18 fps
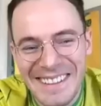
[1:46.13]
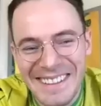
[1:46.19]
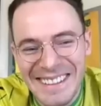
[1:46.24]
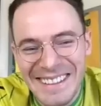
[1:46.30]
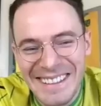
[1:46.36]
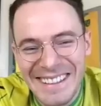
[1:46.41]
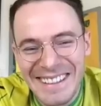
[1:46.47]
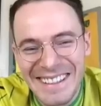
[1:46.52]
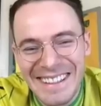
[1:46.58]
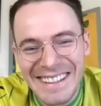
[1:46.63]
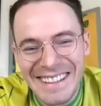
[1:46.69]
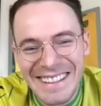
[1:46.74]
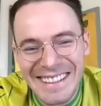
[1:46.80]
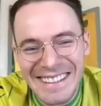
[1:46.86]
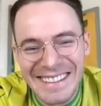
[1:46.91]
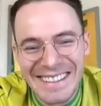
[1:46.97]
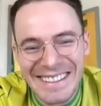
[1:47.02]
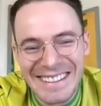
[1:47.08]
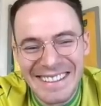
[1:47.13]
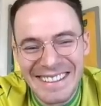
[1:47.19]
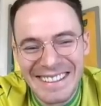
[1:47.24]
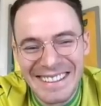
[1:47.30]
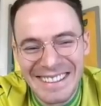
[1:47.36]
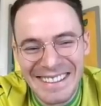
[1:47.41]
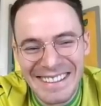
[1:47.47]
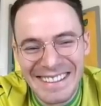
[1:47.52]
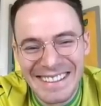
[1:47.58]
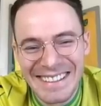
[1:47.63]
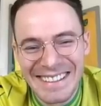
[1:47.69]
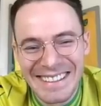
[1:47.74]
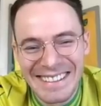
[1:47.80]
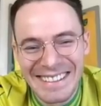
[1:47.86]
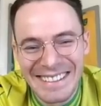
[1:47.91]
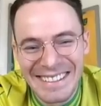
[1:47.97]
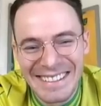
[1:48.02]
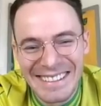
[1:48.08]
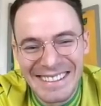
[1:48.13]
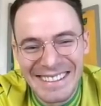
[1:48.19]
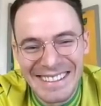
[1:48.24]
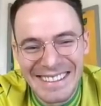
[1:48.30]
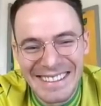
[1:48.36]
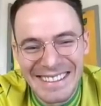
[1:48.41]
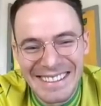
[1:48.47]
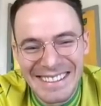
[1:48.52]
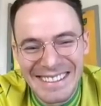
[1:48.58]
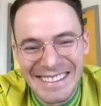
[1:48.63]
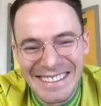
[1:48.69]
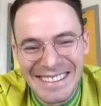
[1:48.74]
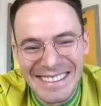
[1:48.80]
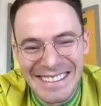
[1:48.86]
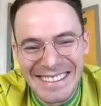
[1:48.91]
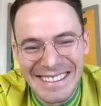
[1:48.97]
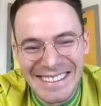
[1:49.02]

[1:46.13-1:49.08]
No words are spoken by the person on screen.